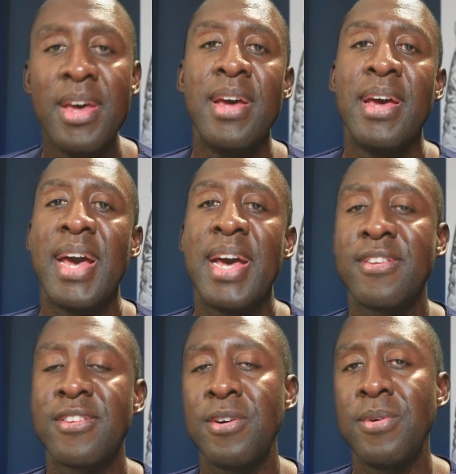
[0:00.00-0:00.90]
And
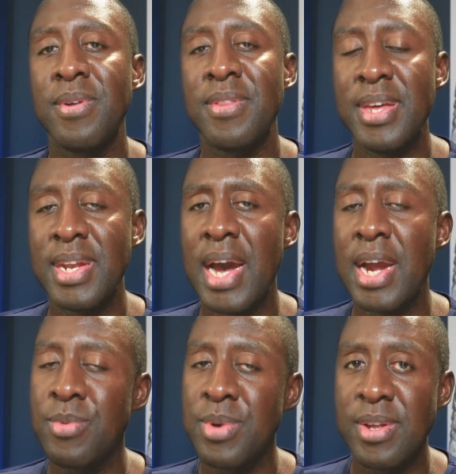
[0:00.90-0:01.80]
so then I
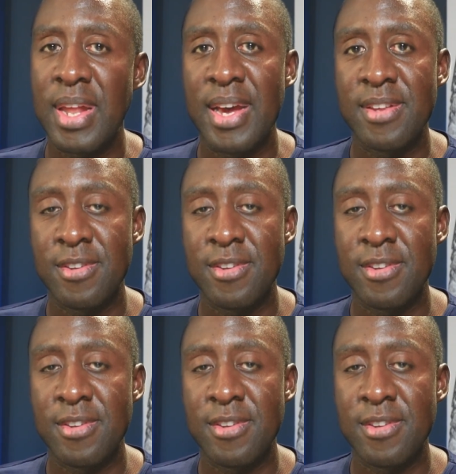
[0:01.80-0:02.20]
realized,